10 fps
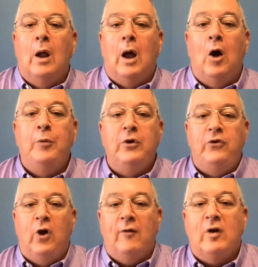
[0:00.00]
I hope that
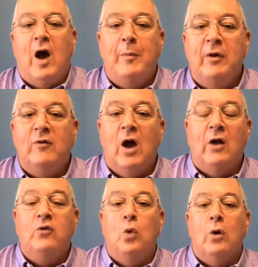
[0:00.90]
you have a copy of
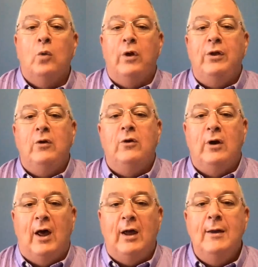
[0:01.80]
God's Word with you
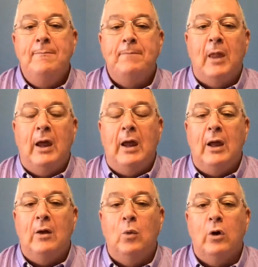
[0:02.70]
today,
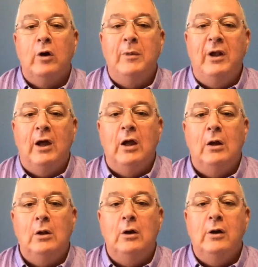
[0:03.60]
and we're going to be taking
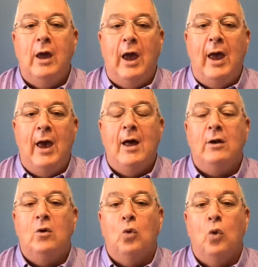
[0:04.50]
a look at
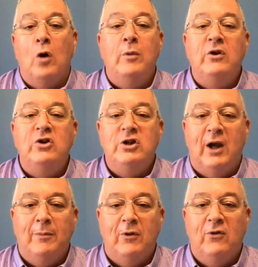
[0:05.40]
Romans
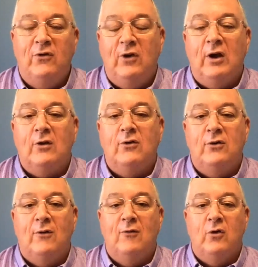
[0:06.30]
chapter
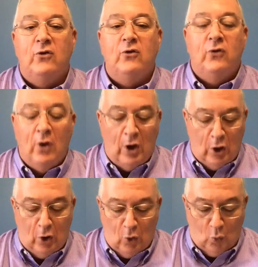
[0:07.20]
6, verses
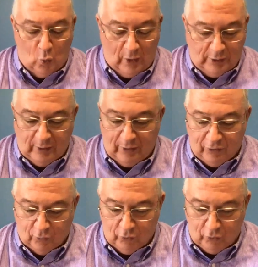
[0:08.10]
1
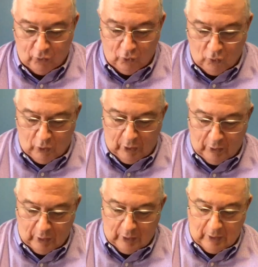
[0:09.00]
through
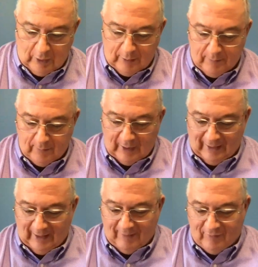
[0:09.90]
um,
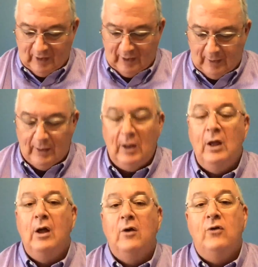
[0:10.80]
11.
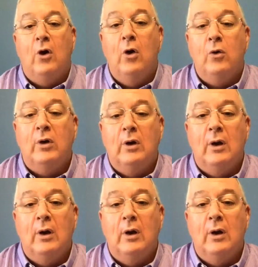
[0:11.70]
So